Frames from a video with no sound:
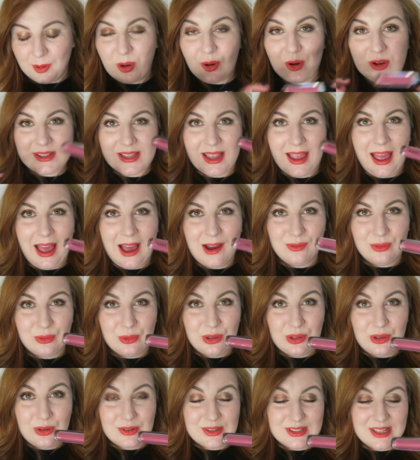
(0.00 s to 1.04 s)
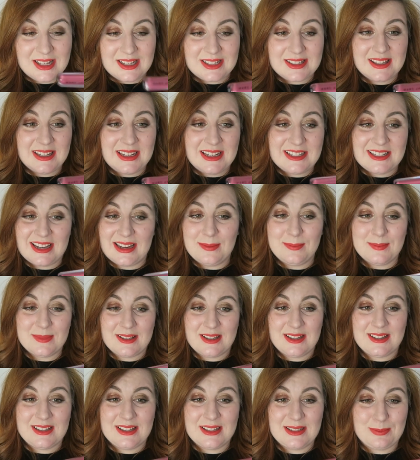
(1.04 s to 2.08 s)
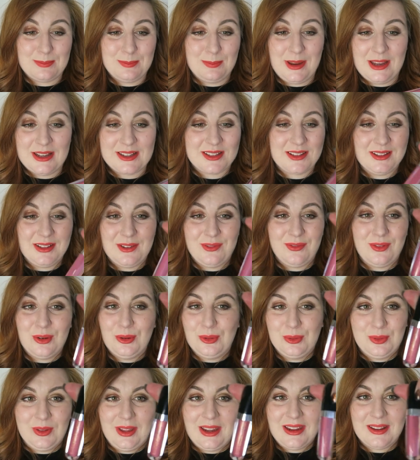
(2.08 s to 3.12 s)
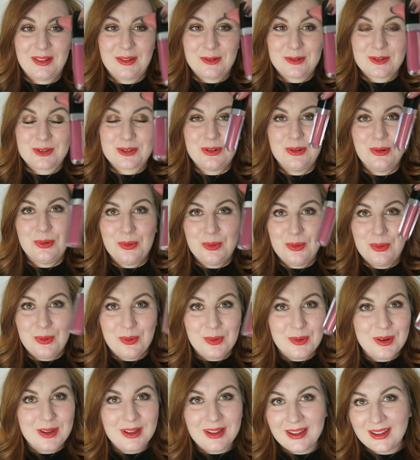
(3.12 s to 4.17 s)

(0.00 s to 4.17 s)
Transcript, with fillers: Because I have only used this 3 times, this is basically full, like there's no